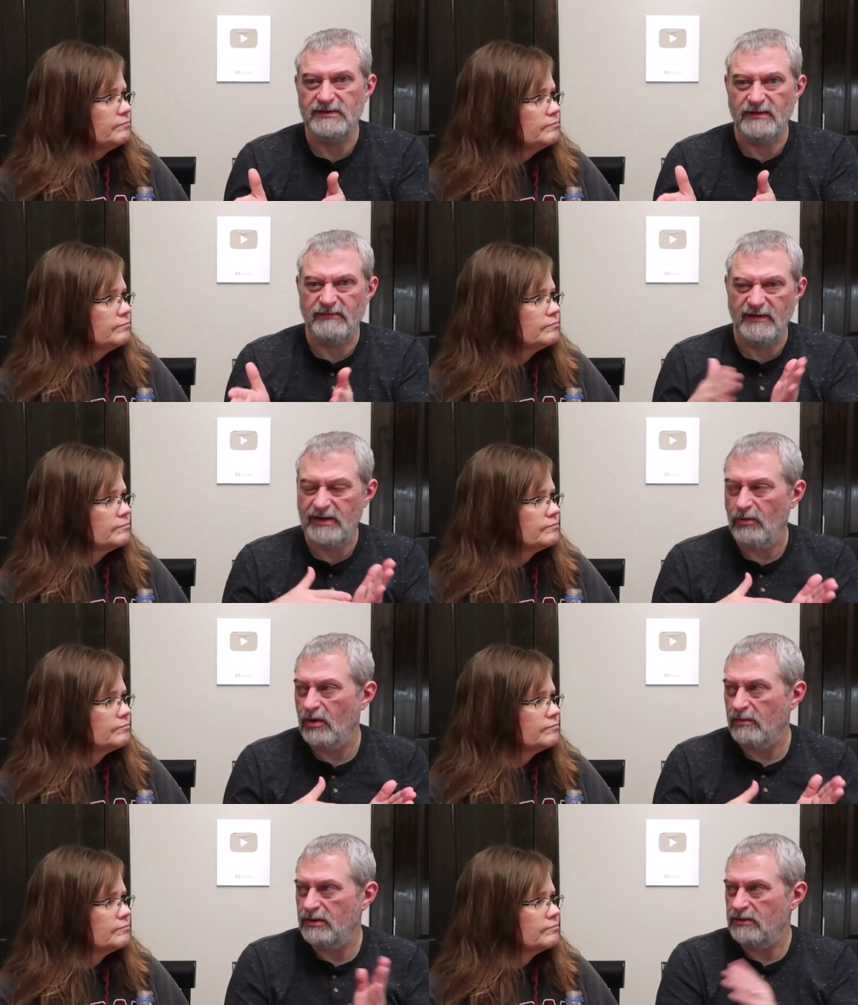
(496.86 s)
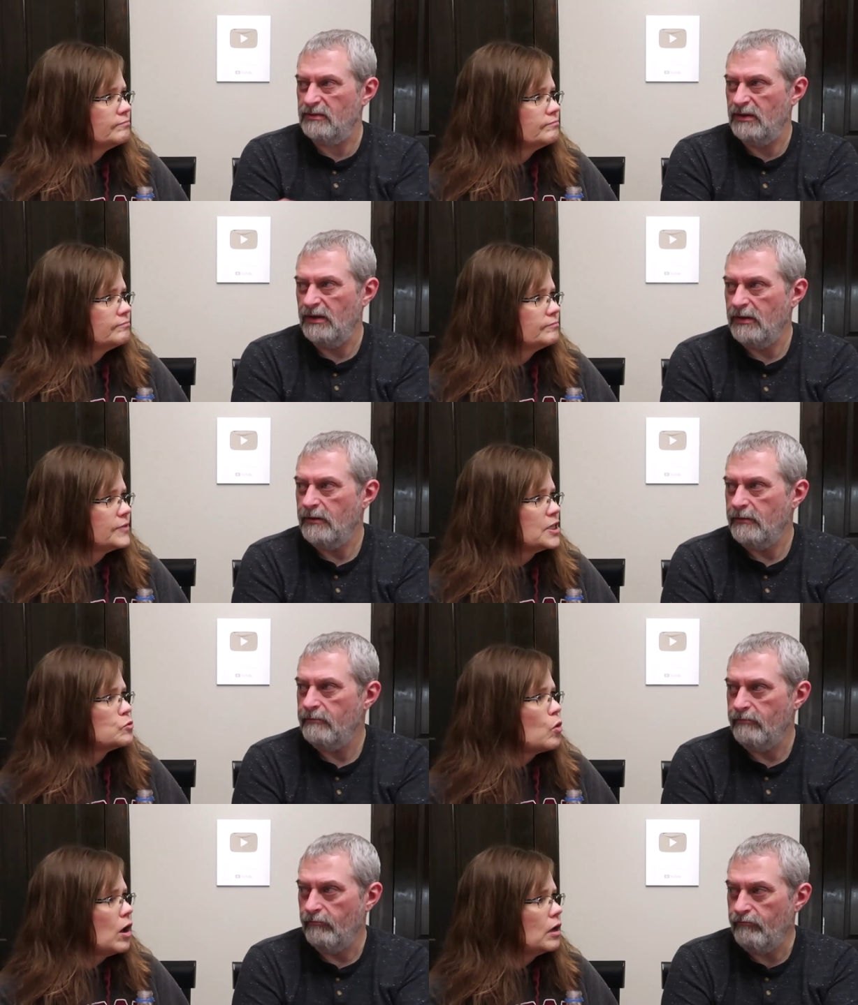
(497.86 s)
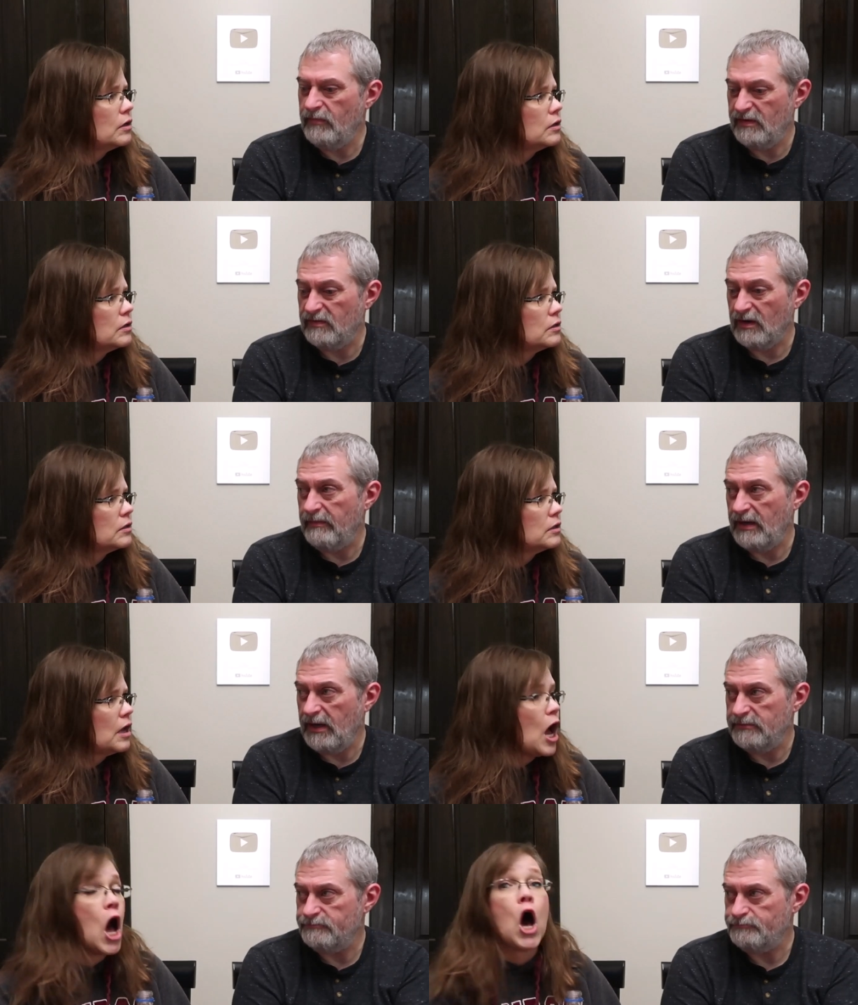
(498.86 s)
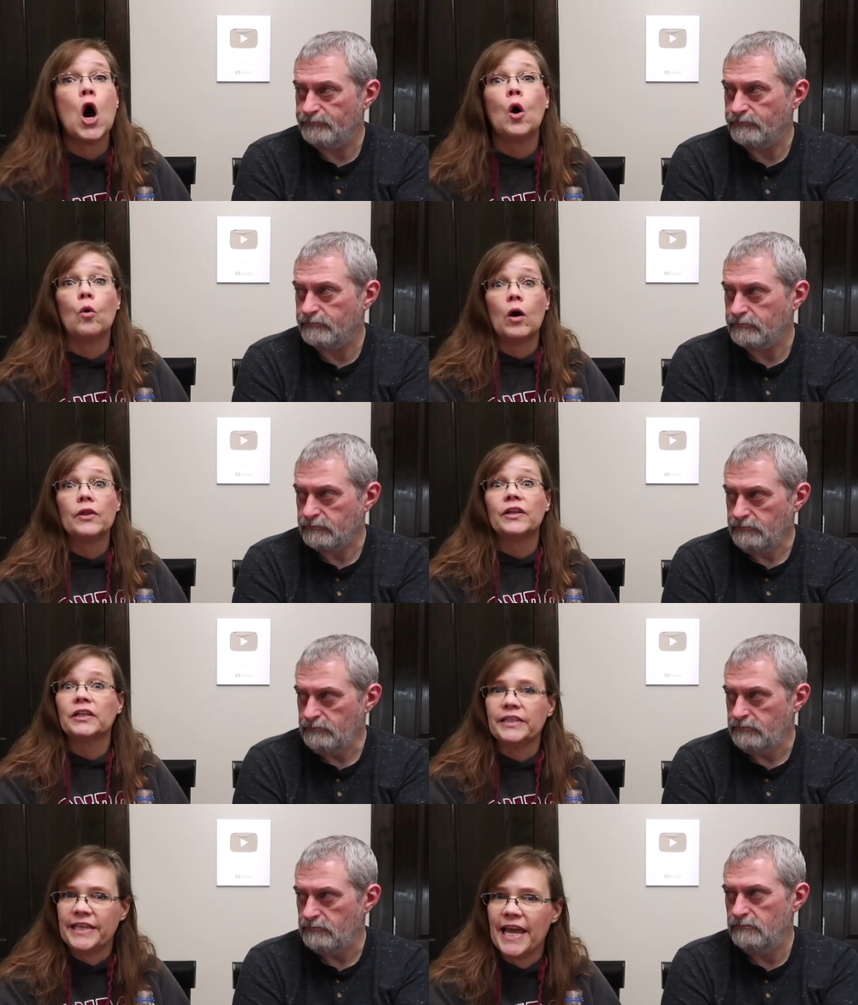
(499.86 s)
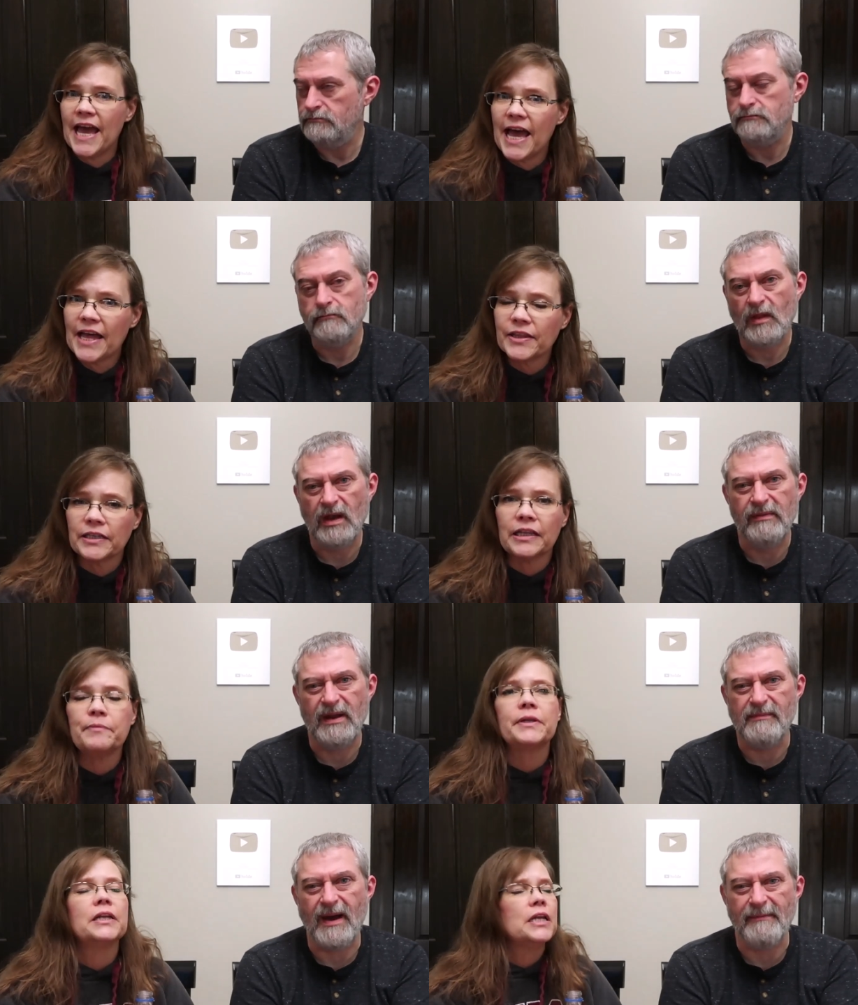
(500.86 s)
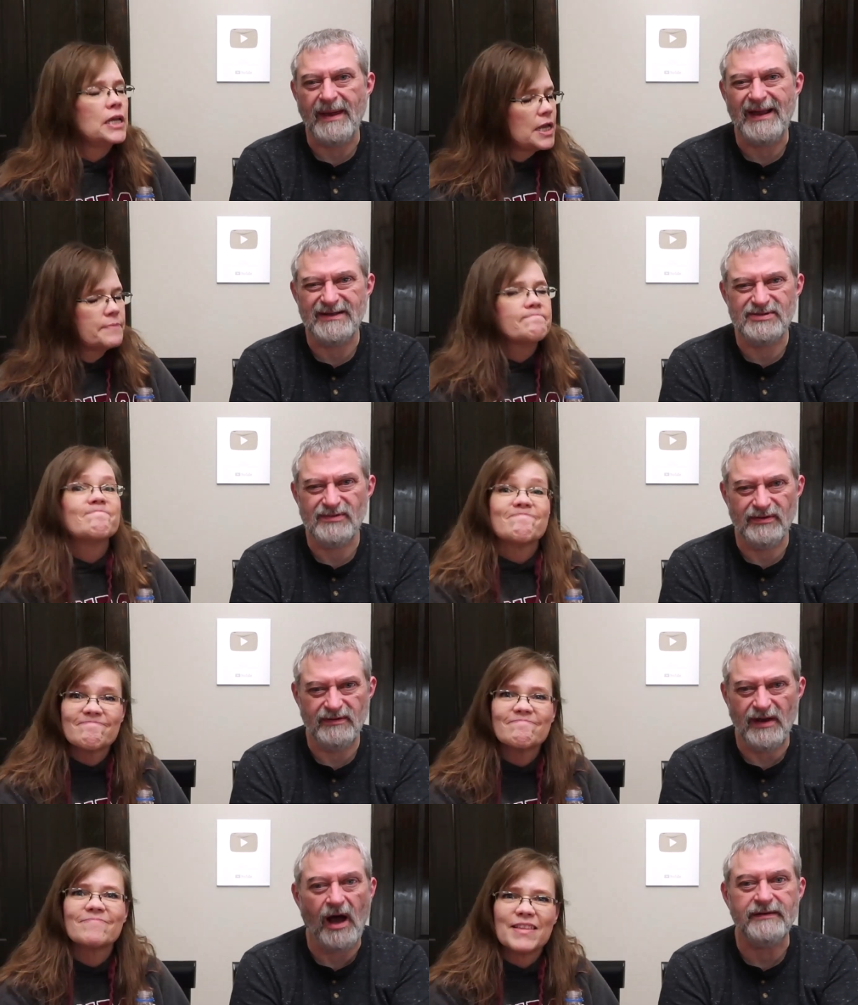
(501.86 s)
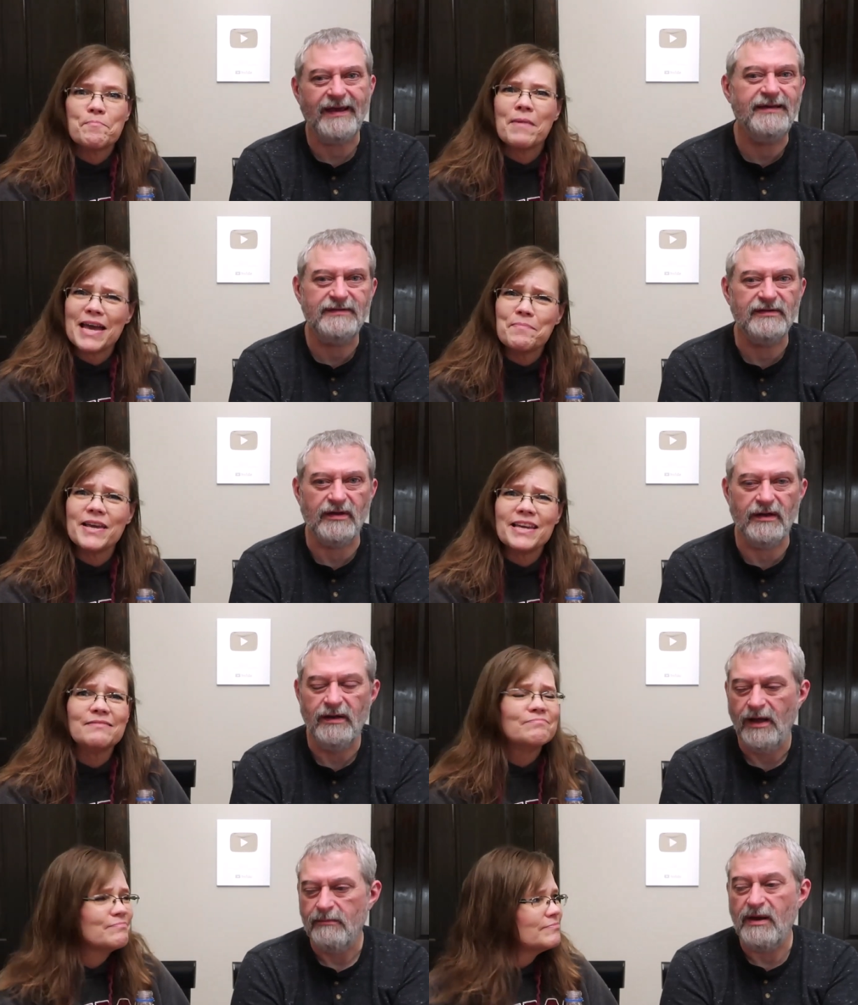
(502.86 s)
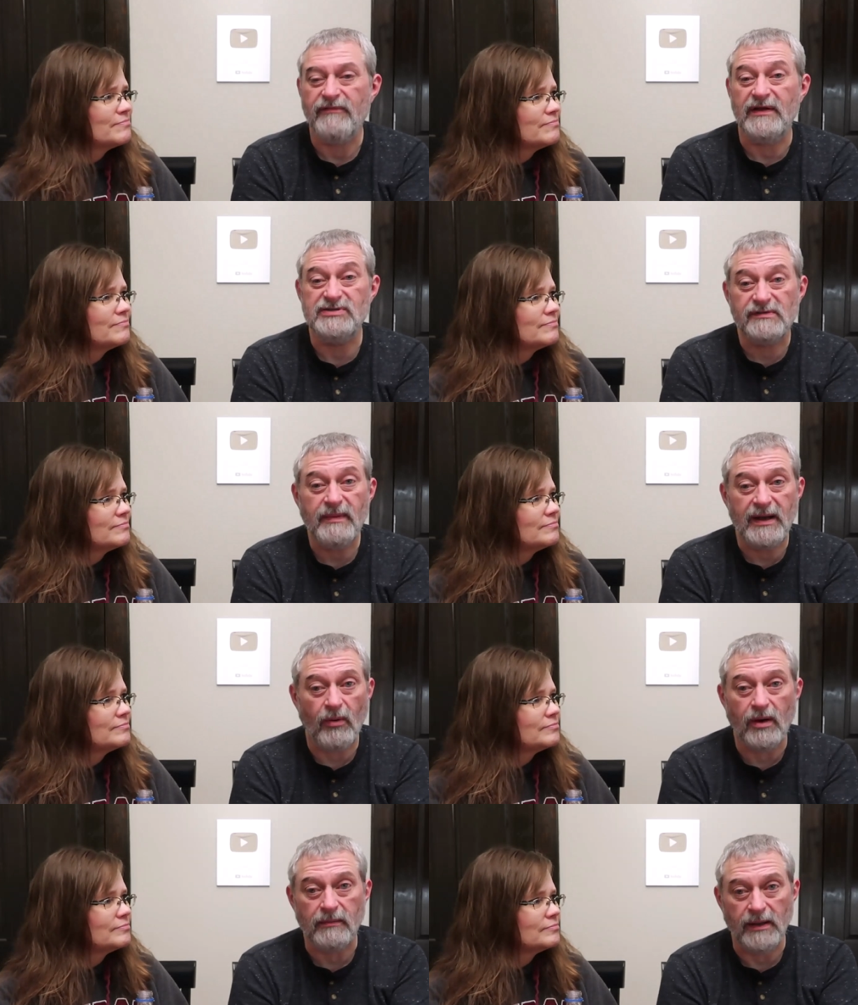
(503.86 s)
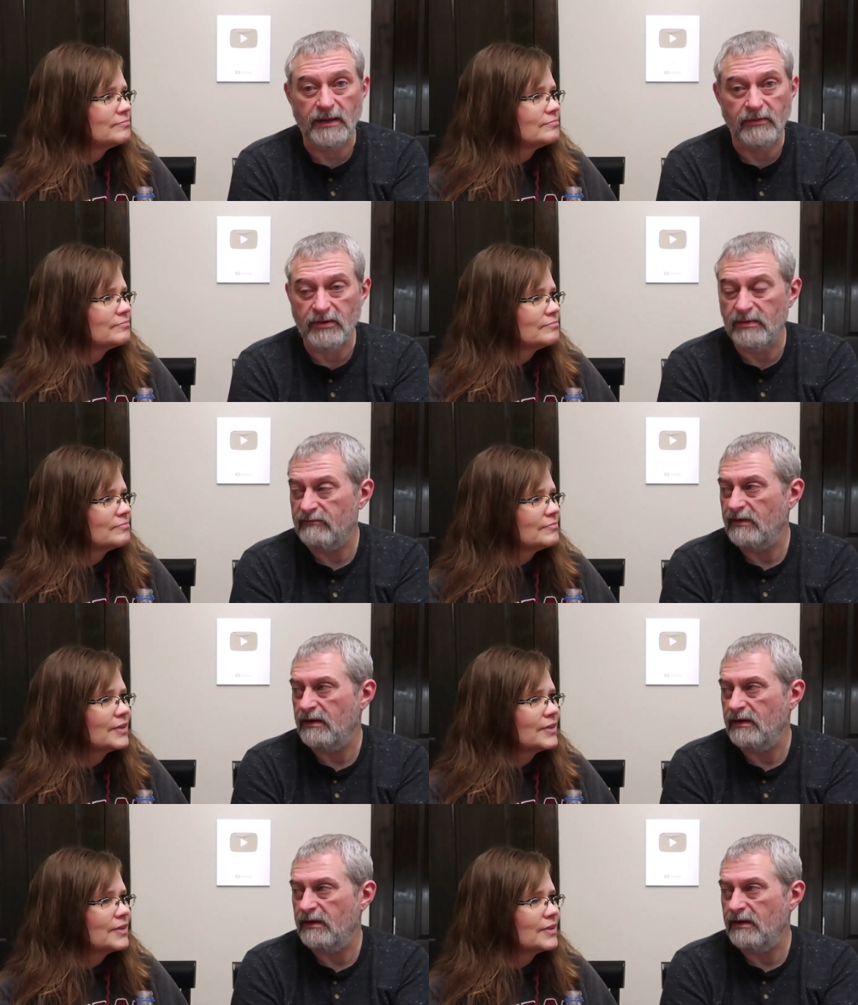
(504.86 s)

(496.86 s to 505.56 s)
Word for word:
Speaker 1: to funky watermelon. Is what? Is the lemonade.
Speaker 2: Oh, the
Speaker 1: yeah, the lemonade lemon. might make it not taste Maybe. as good. Maybe if they just made it watermelon, it would have been